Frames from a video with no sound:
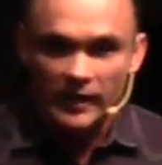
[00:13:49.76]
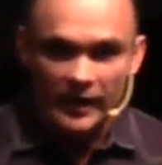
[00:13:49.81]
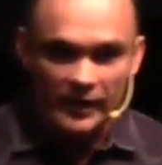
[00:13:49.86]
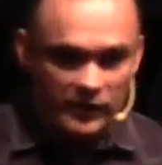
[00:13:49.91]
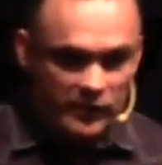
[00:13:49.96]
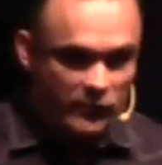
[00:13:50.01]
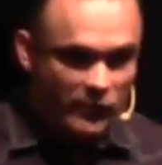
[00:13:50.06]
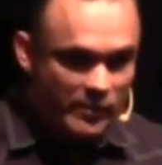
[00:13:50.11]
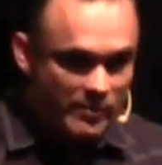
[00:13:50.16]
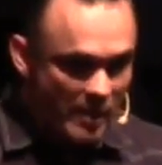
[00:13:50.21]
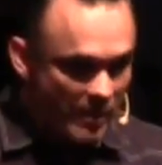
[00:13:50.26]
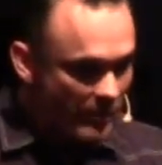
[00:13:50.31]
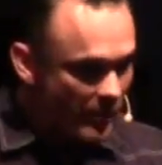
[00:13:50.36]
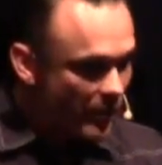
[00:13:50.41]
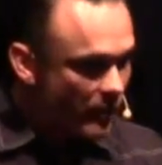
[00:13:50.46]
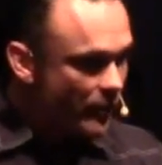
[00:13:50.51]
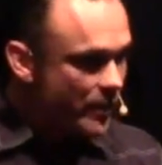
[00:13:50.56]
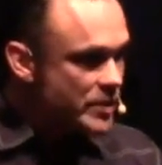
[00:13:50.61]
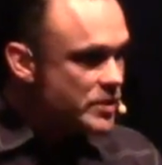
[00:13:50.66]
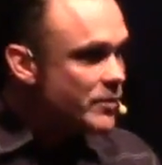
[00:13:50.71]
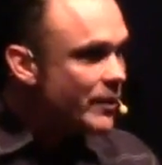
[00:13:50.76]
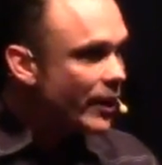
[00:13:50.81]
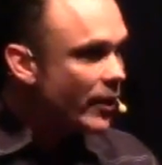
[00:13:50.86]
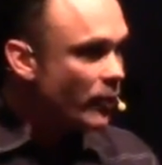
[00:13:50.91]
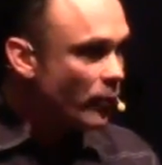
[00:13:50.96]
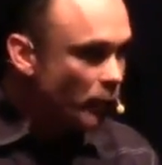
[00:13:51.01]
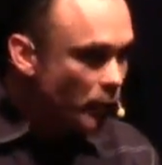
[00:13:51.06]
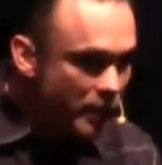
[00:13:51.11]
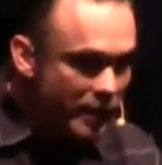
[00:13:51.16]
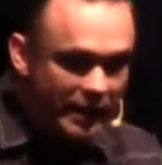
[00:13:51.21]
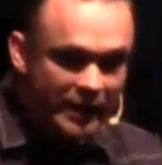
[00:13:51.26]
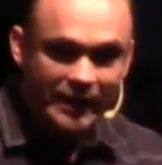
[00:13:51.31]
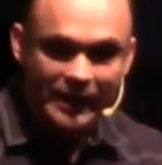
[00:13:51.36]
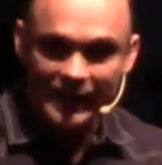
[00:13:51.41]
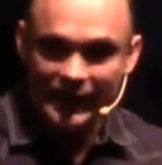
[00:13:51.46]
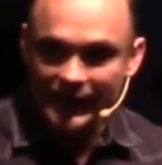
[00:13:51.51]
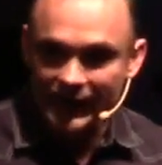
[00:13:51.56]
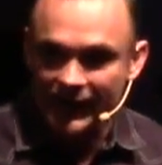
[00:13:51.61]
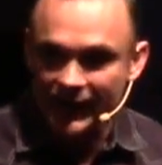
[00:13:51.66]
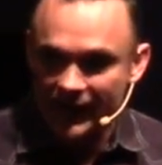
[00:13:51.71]
and you remember, when you are rooted
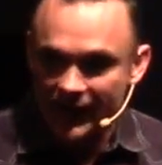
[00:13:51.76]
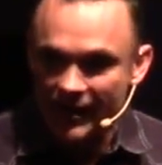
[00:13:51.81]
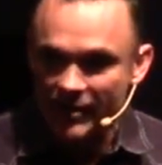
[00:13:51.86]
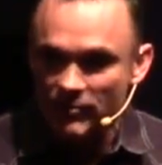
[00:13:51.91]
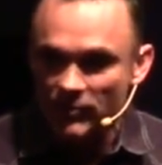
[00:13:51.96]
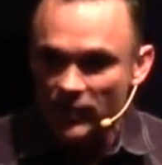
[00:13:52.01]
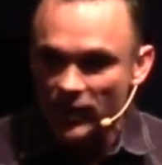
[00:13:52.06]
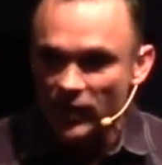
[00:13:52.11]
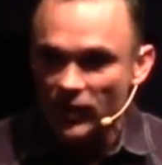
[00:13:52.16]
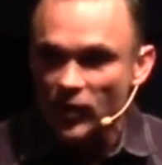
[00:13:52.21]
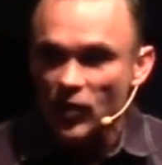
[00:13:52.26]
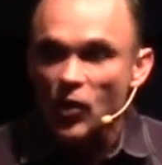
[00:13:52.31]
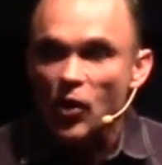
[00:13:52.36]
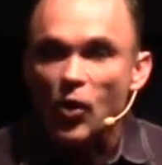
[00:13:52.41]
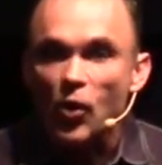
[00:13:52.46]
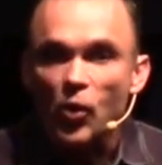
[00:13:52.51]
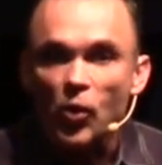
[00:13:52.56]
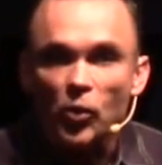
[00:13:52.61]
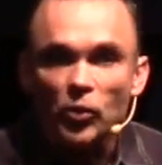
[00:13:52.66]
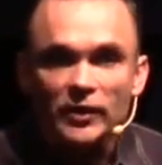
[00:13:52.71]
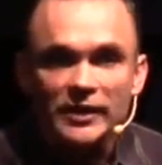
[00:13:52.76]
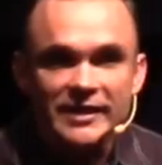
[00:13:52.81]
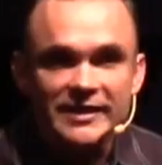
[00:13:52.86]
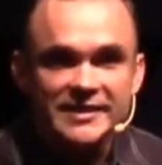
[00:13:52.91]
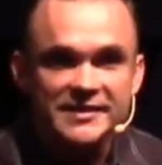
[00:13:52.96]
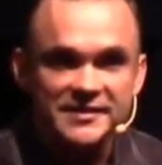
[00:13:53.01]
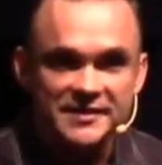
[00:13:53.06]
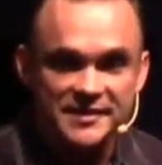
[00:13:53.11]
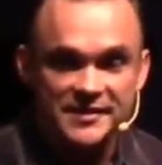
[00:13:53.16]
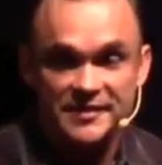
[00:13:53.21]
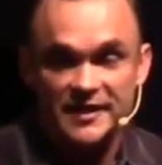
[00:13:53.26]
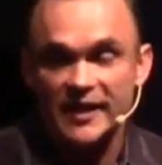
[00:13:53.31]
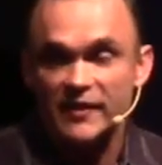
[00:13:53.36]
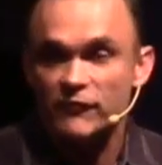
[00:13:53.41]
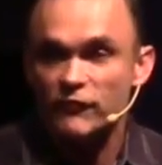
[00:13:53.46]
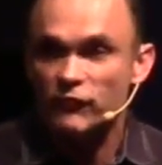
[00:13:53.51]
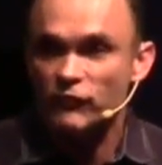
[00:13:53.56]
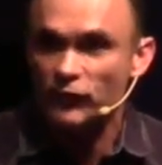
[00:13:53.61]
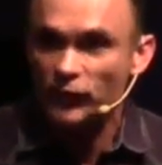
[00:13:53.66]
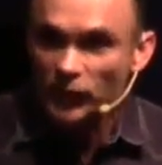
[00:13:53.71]
in him, holiness is a
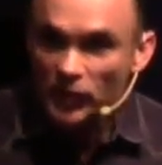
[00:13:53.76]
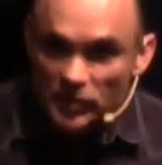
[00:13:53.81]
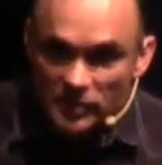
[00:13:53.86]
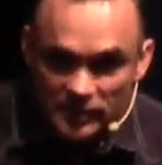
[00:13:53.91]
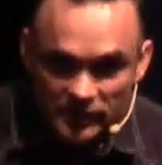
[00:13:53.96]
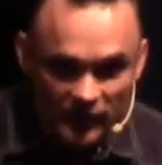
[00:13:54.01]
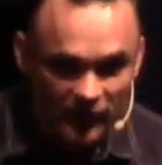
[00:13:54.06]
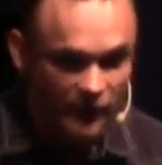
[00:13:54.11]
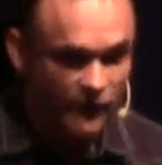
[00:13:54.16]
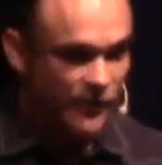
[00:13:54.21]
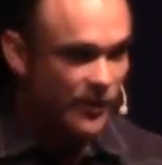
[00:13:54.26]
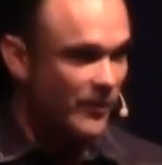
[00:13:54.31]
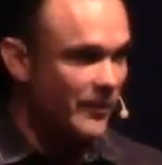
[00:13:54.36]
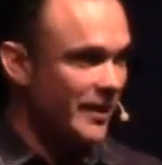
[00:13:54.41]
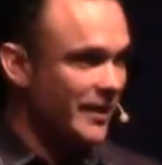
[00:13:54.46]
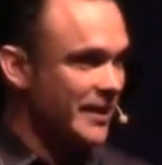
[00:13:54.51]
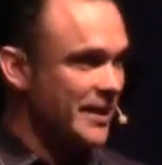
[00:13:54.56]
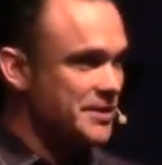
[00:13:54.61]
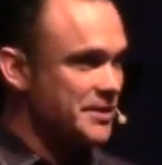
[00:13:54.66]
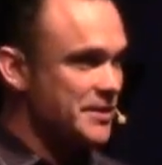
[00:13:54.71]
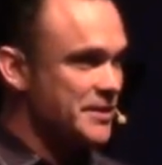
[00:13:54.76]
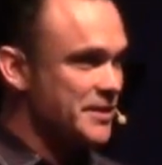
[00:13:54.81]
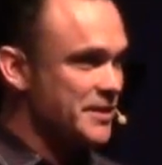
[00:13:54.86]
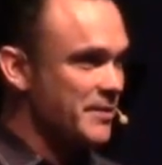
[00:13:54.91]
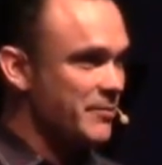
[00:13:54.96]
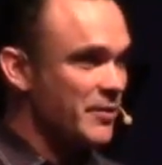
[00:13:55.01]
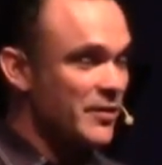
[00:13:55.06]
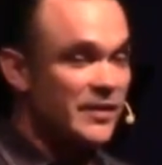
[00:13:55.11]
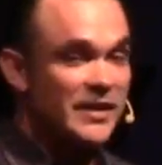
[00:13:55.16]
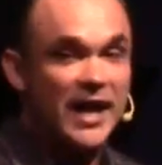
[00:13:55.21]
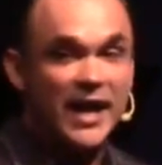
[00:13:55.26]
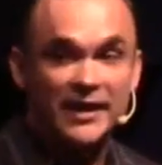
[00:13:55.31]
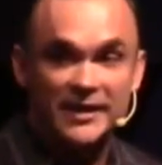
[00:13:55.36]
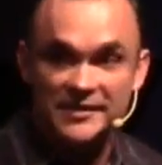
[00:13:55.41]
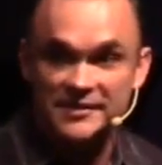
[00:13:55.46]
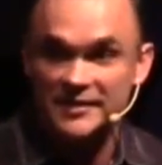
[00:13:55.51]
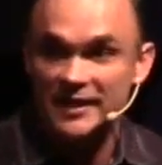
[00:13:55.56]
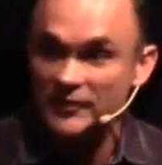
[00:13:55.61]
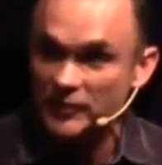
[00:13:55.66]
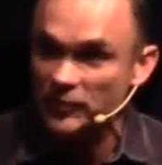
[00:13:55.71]
fruit of your relationship with God.
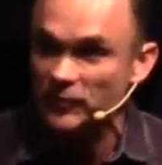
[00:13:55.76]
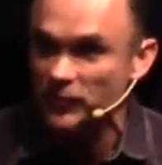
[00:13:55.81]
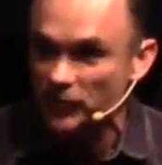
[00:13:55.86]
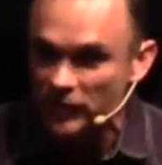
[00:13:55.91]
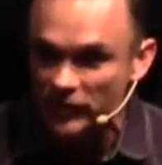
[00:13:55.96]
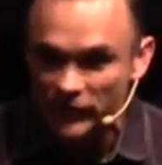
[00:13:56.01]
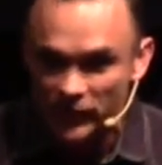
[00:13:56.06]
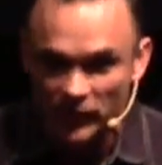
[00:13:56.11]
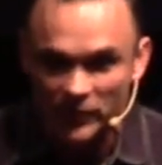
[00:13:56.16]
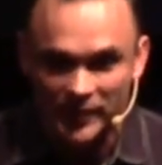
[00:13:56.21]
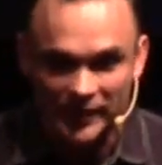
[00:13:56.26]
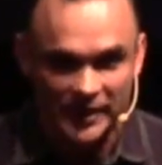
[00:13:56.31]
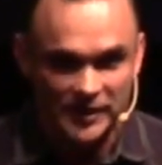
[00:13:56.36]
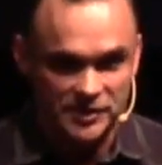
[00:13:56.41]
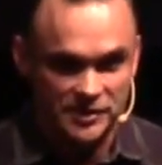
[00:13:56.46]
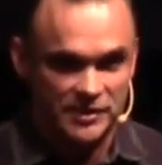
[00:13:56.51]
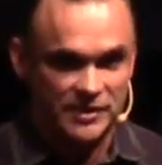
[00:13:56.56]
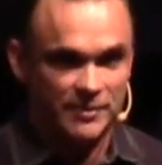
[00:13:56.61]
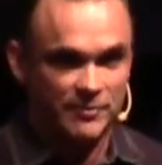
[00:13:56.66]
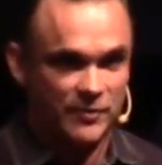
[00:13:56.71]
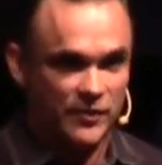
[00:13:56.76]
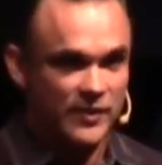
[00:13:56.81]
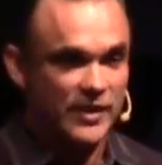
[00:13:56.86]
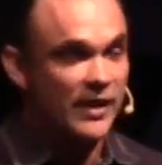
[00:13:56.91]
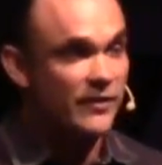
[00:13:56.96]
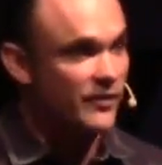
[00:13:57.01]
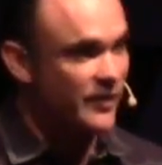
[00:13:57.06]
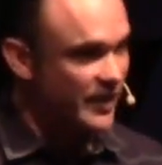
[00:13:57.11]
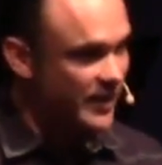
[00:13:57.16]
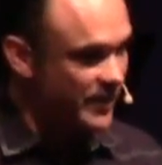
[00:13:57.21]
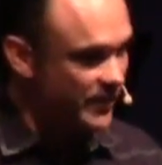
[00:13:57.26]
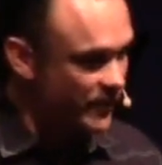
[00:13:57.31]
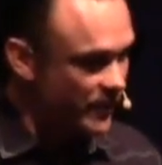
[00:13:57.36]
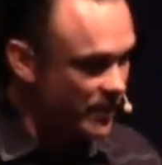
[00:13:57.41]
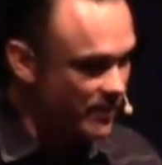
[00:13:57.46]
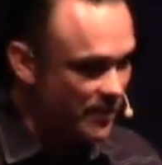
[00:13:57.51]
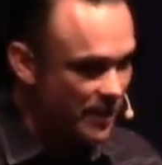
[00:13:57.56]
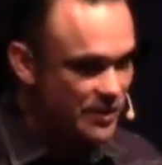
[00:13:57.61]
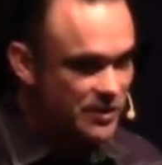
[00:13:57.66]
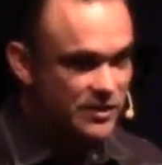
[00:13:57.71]
It's not the root of your relationship with God. Thank you
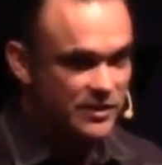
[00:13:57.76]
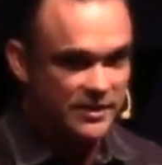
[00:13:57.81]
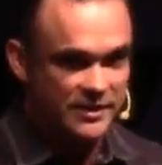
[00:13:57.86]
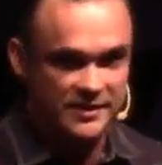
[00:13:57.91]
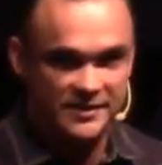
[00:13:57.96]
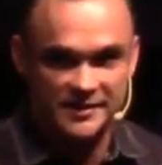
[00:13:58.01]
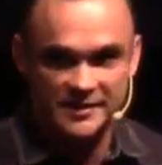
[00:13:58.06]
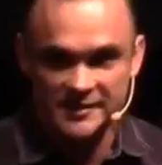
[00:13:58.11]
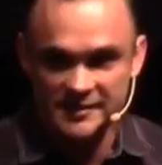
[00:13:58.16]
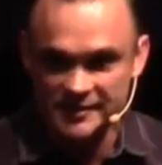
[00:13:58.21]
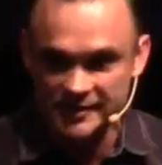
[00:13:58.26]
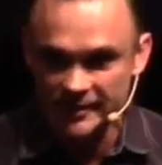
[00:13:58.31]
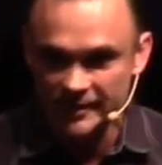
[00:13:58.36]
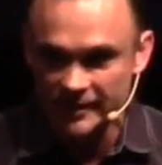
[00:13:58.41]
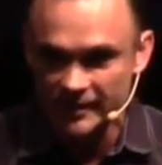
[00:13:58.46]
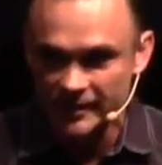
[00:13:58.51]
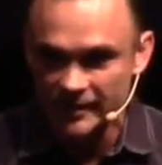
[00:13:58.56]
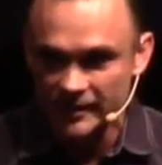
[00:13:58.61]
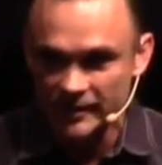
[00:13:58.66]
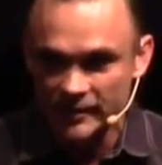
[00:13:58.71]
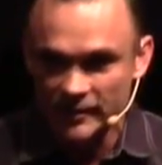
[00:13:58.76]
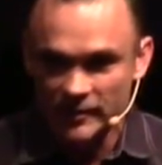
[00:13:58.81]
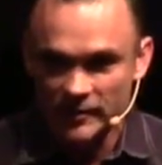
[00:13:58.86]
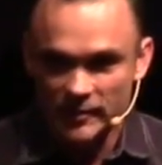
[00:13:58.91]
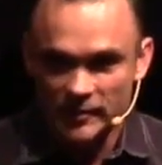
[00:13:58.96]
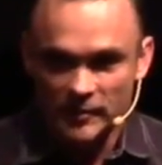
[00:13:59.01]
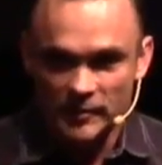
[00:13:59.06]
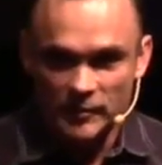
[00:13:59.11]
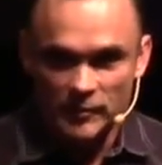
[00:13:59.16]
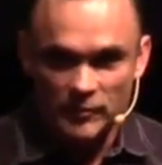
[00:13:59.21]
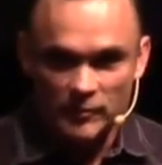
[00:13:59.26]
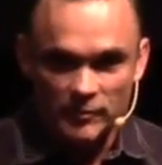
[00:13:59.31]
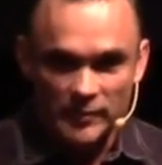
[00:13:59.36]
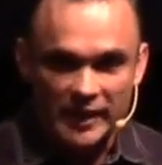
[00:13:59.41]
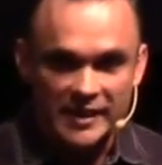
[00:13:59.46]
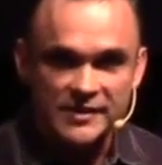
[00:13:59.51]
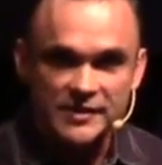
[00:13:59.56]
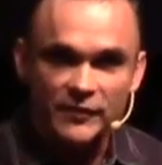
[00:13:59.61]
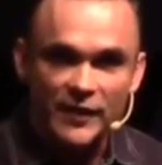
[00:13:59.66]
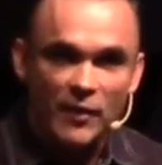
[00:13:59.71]
very much, Jesus.
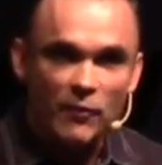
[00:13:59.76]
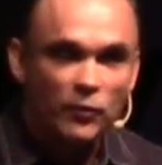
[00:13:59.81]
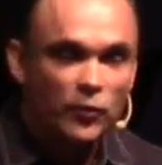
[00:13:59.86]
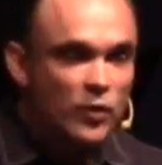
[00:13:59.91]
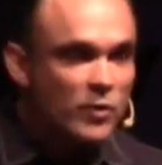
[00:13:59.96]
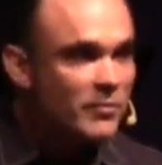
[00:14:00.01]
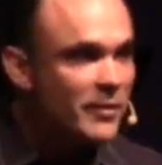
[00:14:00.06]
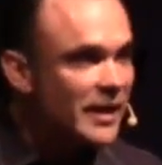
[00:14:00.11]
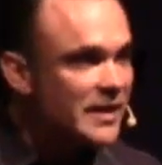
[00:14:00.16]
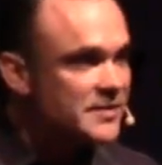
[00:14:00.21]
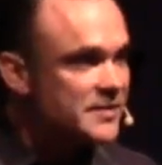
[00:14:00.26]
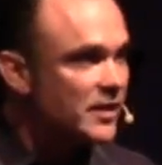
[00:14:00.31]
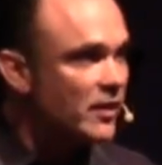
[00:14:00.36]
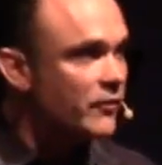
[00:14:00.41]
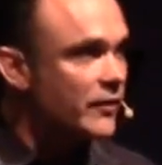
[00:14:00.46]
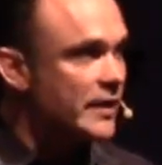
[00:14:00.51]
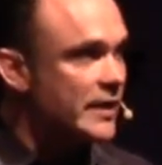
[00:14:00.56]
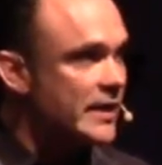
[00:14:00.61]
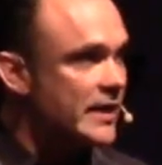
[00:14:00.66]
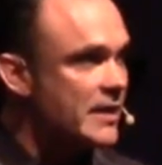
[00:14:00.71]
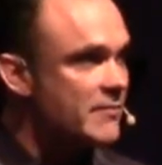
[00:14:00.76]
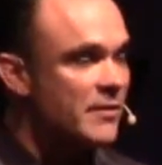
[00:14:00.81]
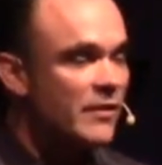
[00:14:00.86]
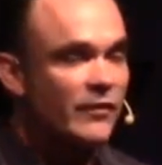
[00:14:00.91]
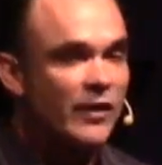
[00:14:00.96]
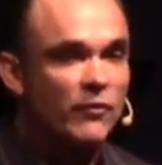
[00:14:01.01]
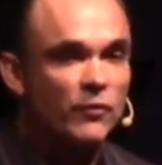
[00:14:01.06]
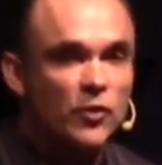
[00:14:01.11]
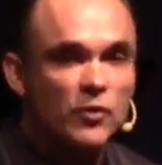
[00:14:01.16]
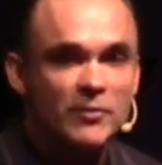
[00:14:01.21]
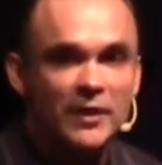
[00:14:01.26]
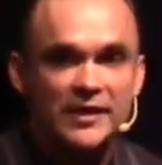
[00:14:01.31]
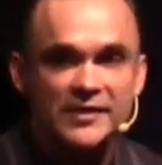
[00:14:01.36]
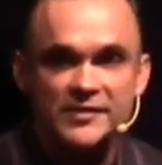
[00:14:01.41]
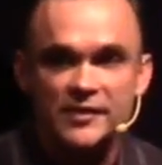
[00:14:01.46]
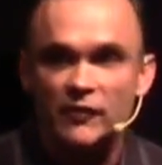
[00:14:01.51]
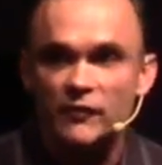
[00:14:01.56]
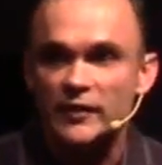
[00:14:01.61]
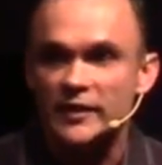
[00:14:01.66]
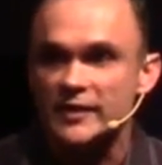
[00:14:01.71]
Because if I root myself in him, if I root
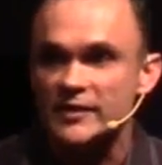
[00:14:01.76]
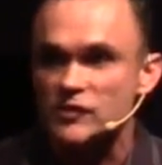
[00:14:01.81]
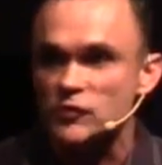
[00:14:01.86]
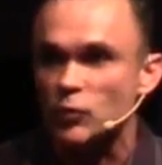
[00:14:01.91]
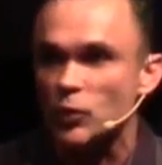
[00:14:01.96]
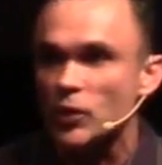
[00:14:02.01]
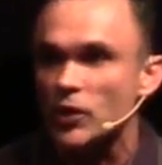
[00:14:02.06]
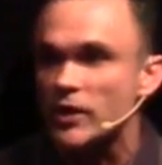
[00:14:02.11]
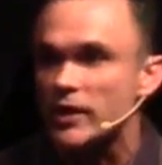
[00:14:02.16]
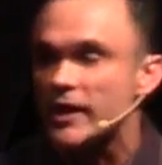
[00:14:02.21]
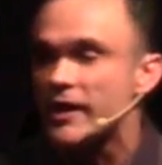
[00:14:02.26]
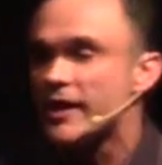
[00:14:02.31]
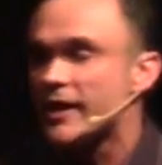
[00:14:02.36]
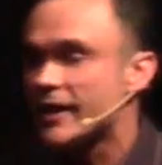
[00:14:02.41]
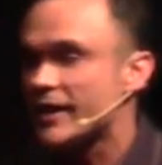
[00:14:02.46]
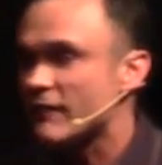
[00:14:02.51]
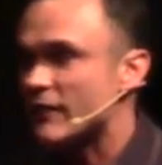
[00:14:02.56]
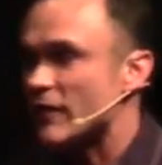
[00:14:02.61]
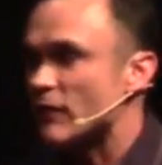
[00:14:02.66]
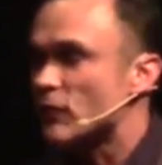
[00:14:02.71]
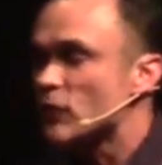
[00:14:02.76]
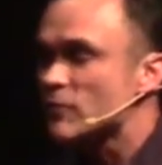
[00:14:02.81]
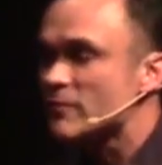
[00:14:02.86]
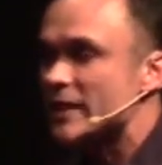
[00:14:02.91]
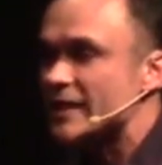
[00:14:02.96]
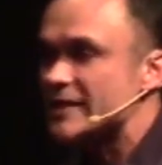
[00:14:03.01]
myself in his word, and if I root